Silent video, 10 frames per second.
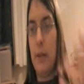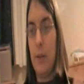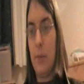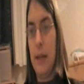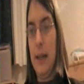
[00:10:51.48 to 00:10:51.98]
think
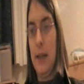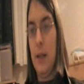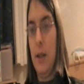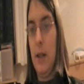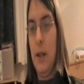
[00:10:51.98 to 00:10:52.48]
it was my
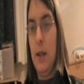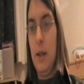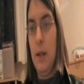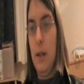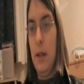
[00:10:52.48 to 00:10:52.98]
hand.
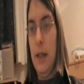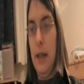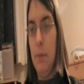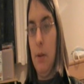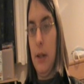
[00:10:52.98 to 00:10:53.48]

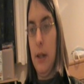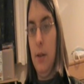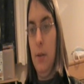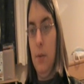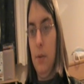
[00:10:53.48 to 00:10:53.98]
Yeah, it was.
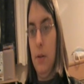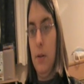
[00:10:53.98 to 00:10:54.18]
Oh.